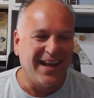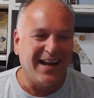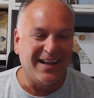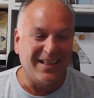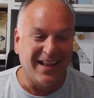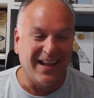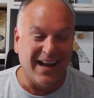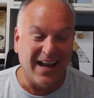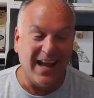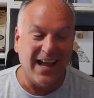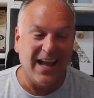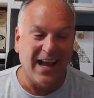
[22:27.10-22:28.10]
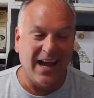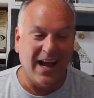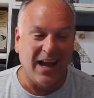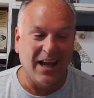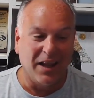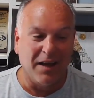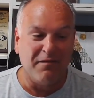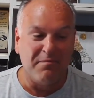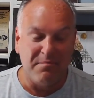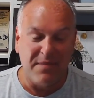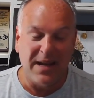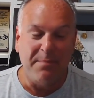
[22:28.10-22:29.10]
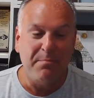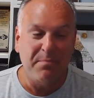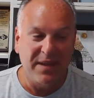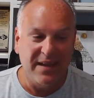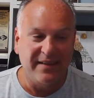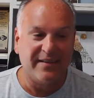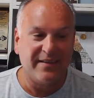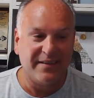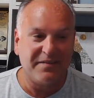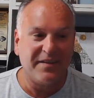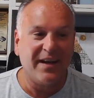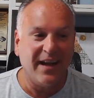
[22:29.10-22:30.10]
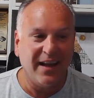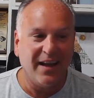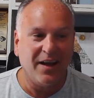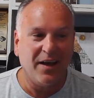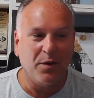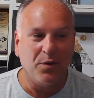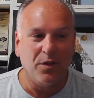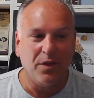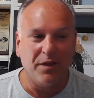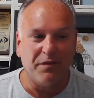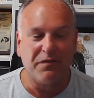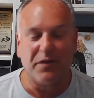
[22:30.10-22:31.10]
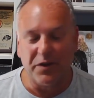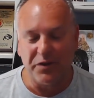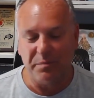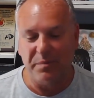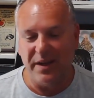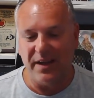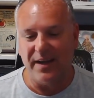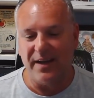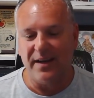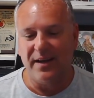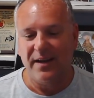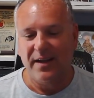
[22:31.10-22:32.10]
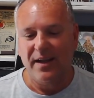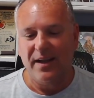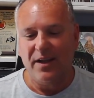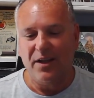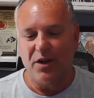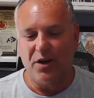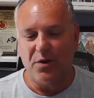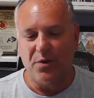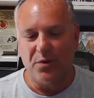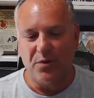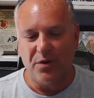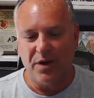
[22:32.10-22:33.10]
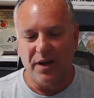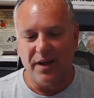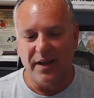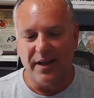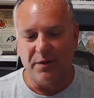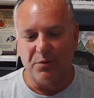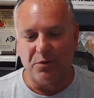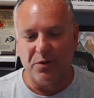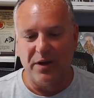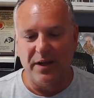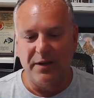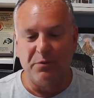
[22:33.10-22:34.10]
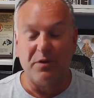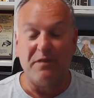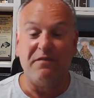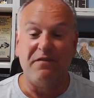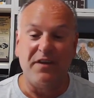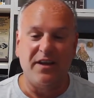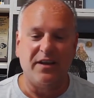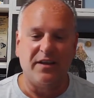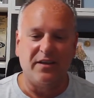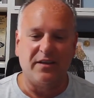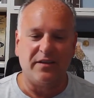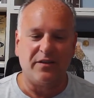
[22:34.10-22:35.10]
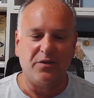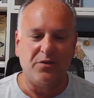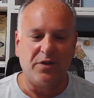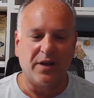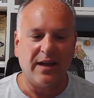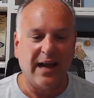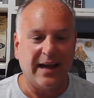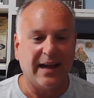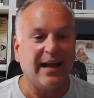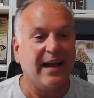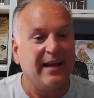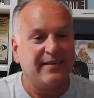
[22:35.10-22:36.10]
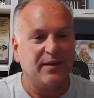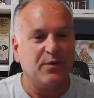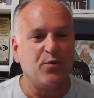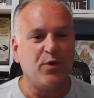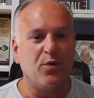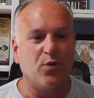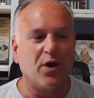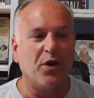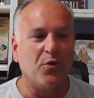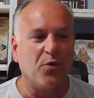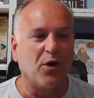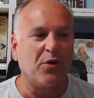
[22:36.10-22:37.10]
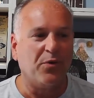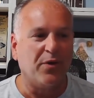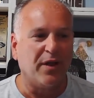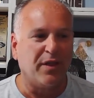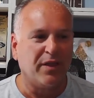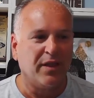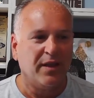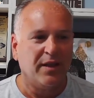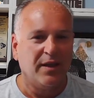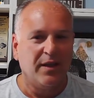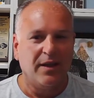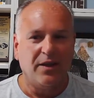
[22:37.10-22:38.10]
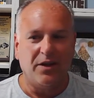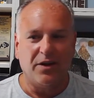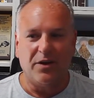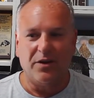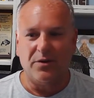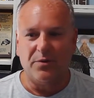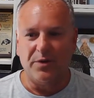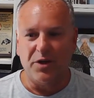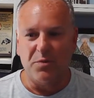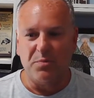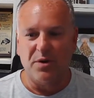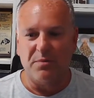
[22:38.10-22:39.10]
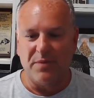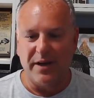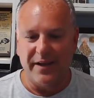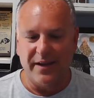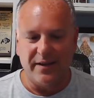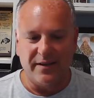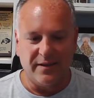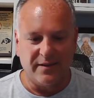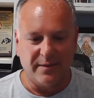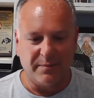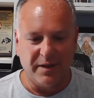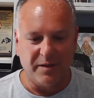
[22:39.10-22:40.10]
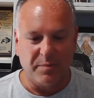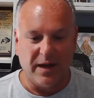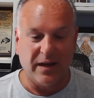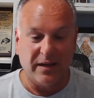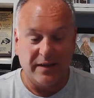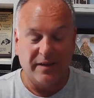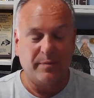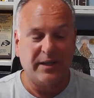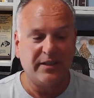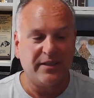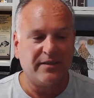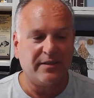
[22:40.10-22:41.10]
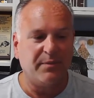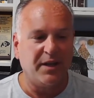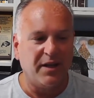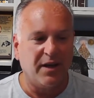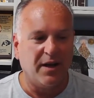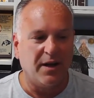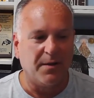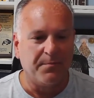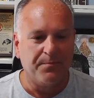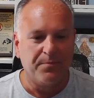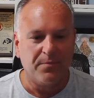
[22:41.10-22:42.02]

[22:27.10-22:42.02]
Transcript: I love many pieces of NIL. The first being, you know, it really reveals who the kind of guys that we want to work with. You know, when you put money into somebody's pocket, especially somebody young,